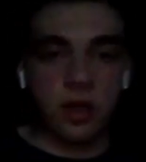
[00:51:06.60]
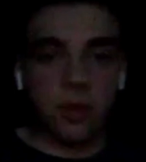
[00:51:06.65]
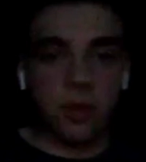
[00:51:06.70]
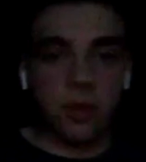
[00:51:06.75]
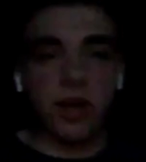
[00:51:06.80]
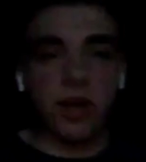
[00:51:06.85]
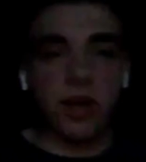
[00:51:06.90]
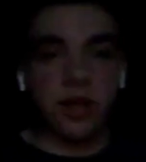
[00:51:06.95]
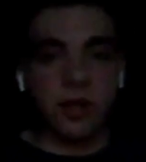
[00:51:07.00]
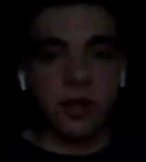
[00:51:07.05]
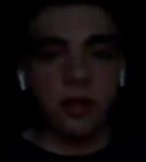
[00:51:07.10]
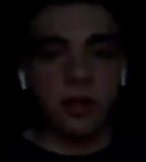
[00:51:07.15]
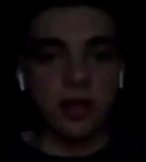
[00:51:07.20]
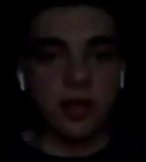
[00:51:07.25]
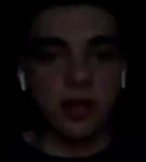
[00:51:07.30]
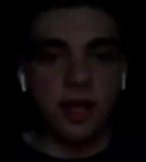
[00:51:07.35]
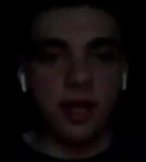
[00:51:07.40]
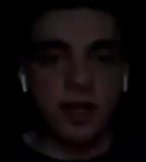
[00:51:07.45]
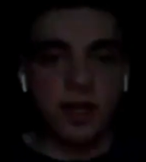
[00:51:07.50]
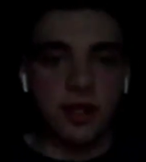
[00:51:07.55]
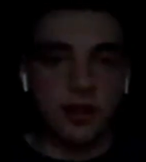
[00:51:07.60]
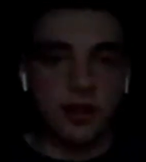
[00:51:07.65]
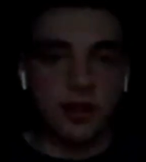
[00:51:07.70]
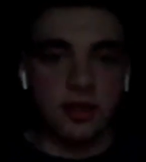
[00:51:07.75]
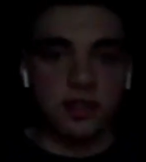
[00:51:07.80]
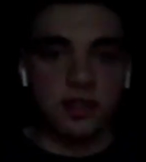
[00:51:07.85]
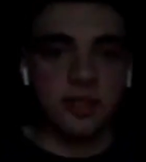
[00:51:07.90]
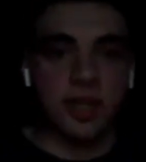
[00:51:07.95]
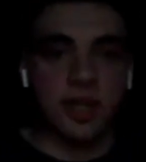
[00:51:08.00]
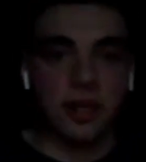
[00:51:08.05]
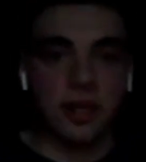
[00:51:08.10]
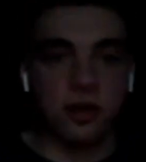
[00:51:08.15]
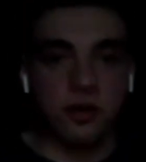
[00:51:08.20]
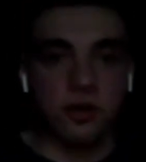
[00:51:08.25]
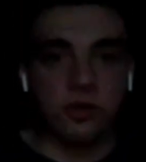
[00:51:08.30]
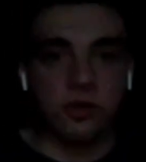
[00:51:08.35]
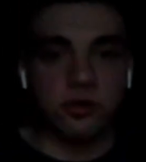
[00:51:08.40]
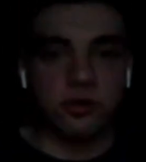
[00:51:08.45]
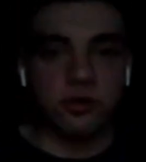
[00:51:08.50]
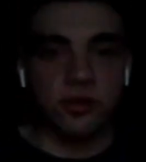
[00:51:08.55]
Brandon Kirk hitting the
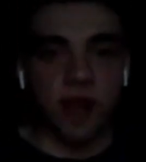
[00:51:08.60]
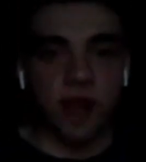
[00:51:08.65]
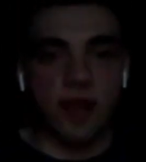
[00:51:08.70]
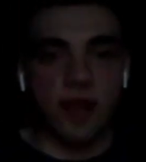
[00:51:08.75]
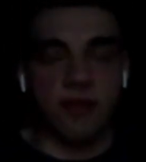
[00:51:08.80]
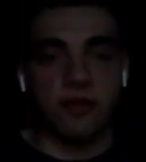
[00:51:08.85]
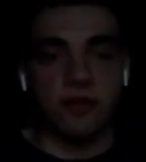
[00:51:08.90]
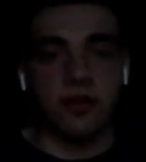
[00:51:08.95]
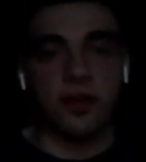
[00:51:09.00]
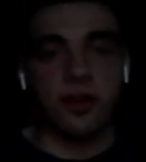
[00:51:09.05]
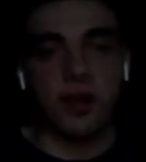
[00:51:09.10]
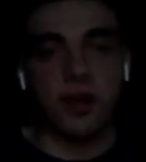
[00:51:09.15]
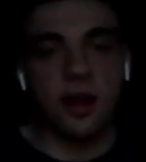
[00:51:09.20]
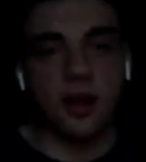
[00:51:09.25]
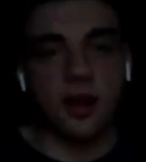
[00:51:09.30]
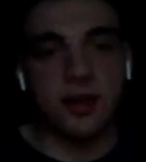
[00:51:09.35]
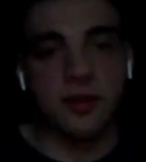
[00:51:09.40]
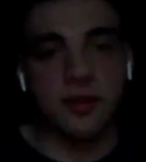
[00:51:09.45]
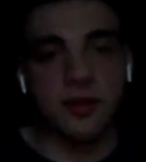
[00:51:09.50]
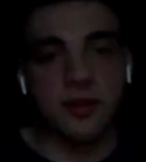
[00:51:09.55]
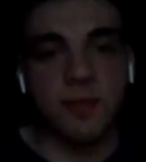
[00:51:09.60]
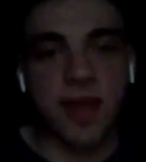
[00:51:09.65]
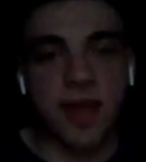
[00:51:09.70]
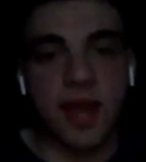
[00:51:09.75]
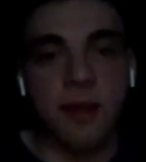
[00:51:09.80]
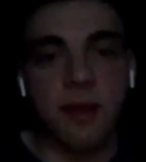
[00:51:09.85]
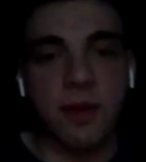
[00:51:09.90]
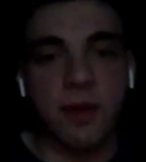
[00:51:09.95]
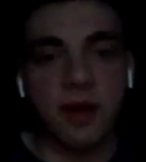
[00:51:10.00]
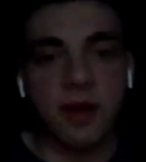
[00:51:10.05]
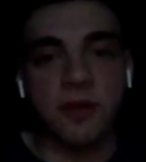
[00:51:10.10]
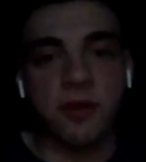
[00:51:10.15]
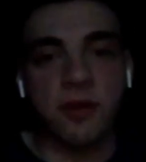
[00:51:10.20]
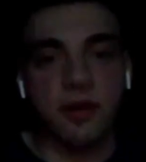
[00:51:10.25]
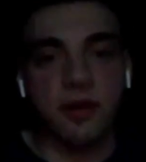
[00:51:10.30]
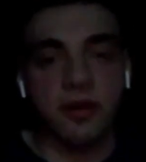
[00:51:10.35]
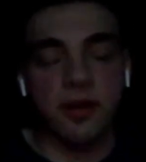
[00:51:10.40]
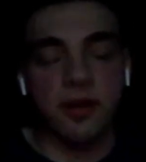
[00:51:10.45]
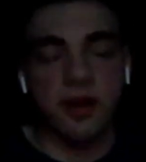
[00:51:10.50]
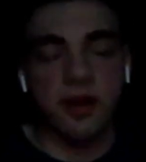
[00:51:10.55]
psycho driver on Bam onto
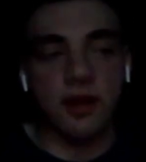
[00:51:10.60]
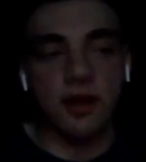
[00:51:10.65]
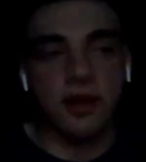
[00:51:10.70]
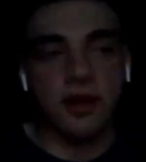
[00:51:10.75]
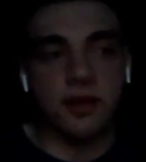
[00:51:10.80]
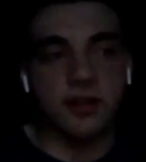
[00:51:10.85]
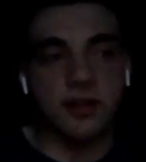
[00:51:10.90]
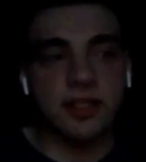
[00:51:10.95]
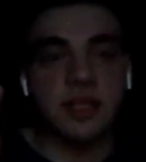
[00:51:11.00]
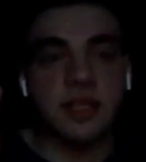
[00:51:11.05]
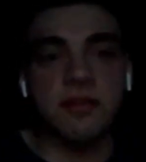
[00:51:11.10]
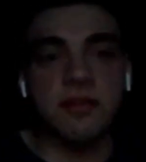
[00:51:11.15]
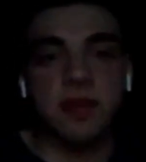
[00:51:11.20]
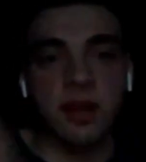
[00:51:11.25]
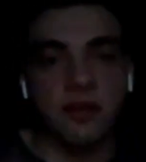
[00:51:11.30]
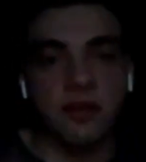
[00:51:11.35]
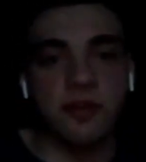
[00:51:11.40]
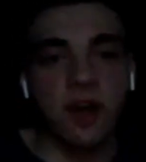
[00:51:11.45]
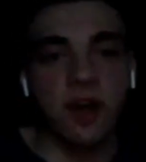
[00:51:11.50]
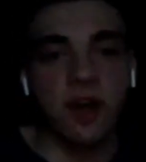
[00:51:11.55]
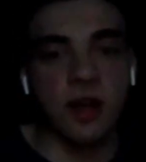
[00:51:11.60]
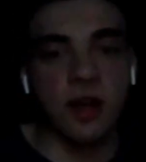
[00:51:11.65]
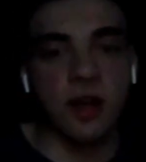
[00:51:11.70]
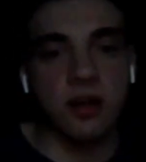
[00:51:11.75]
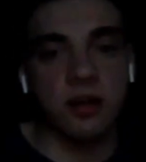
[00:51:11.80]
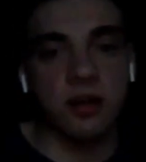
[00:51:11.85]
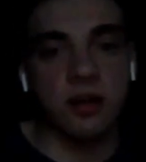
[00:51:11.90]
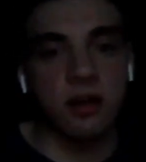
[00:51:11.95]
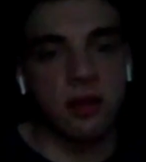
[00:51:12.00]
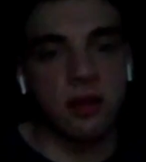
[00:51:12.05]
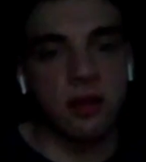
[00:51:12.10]
a TV on fire.